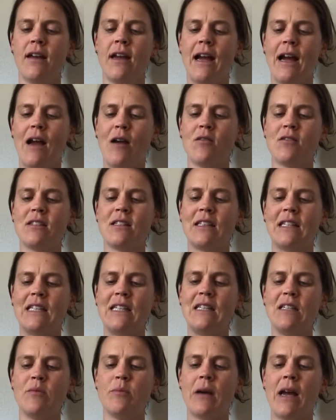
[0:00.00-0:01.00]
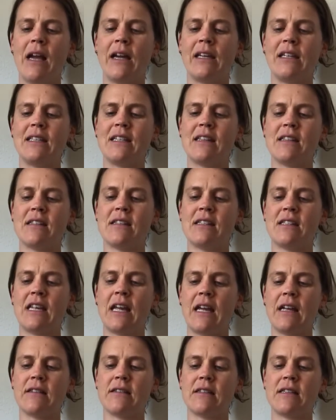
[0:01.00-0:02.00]
House leaned back into the
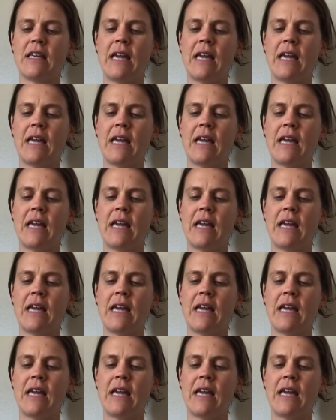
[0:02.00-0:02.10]
stance,